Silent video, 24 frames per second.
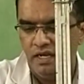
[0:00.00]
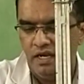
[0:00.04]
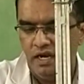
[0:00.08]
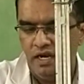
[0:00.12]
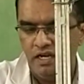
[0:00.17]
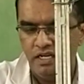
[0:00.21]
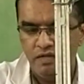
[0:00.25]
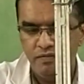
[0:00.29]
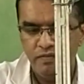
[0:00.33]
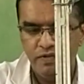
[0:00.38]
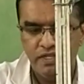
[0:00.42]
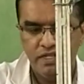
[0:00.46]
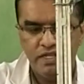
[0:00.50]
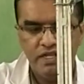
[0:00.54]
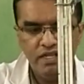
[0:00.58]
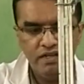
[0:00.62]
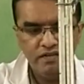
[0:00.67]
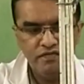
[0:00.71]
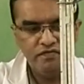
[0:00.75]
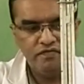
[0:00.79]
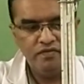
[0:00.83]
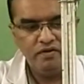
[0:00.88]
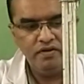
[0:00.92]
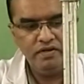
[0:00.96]
Had to be
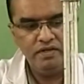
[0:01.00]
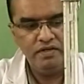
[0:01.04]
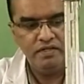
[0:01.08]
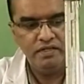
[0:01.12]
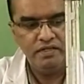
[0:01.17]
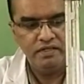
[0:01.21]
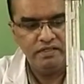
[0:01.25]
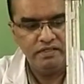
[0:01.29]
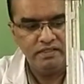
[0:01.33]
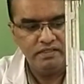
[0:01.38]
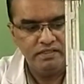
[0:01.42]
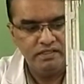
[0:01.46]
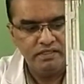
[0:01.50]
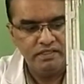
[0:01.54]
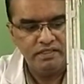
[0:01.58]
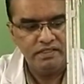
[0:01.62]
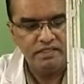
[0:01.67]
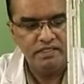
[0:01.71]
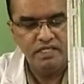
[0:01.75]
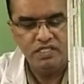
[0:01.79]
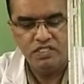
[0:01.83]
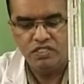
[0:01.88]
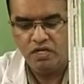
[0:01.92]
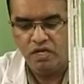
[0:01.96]
careful,
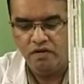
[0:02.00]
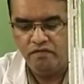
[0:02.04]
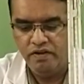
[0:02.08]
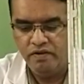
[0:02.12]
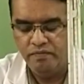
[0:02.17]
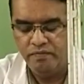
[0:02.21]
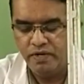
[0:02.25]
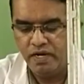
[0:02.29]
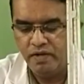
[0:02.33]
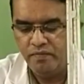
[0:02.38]
dissolve it